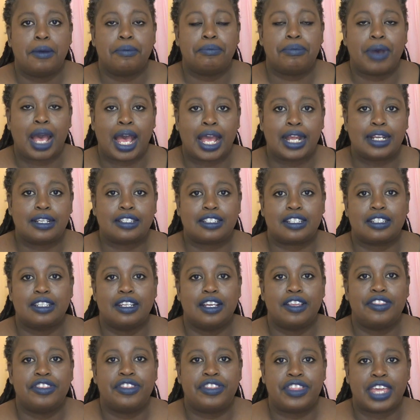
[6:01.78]
but
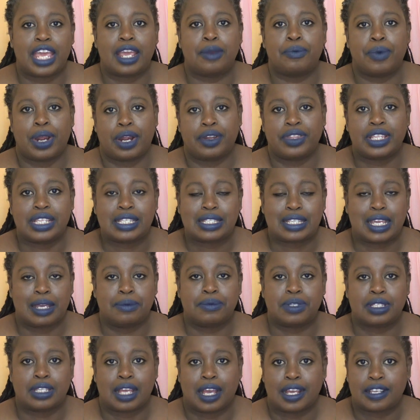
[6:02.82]
they wear the
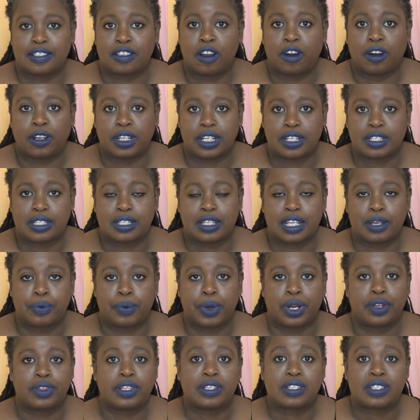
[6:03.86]
same size harness. They wear the